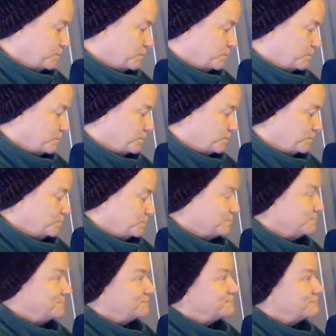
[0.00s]

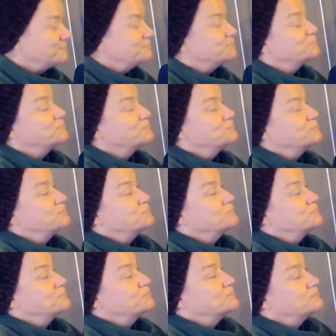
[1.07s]

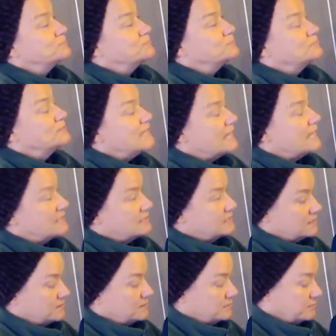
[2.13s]

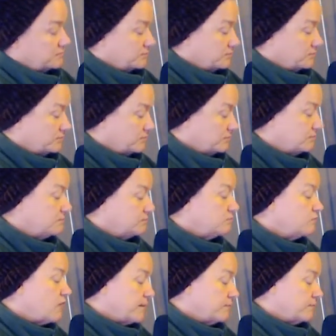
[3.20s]
(not speaking)